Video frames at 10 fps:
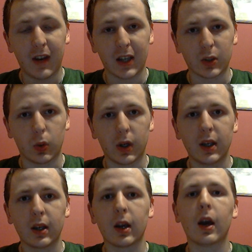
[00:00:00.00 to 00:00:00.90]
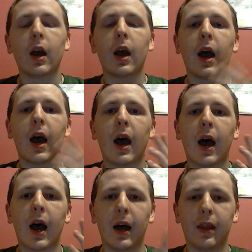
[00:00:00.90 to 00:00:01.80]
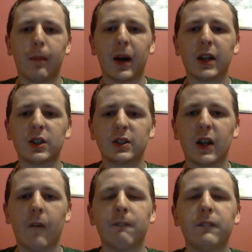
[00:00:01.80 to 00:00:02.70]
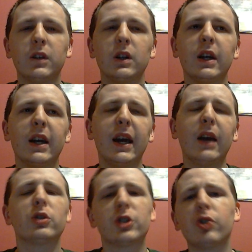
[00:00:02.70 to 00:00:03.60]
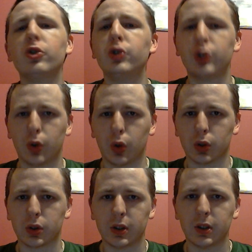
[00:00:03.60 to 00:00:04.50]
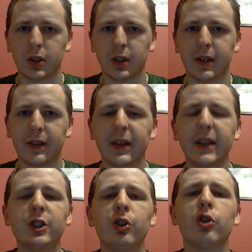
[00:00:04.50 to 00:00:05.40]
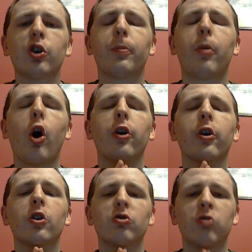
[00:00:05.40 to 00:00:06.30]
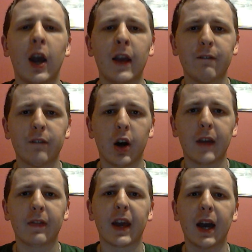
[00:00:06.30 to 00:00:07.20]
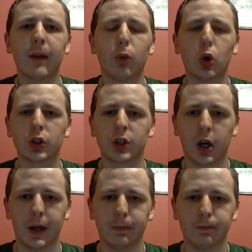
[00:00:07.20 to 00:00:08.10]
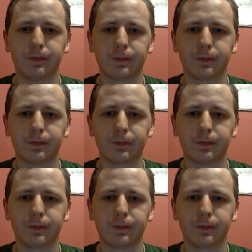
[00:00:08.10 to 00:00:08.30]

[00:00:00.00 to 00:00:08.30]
last week, and the match itself, it was too short. These two could have put on a great fight if they had more time.